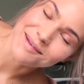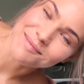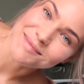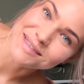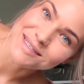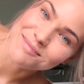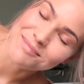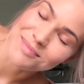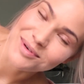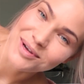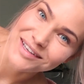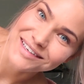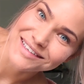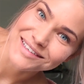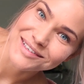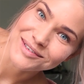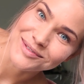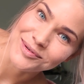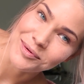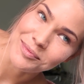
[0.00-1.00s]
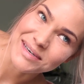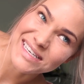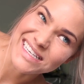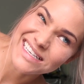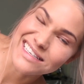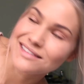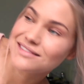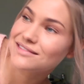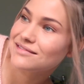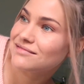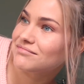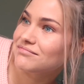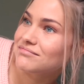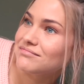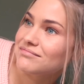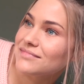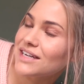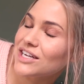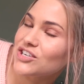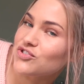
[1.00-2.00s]
times, but normally
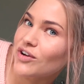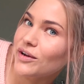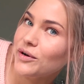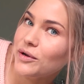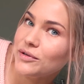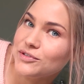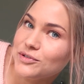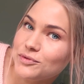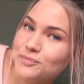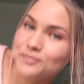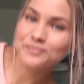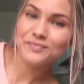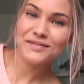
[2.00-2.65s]
I try not to.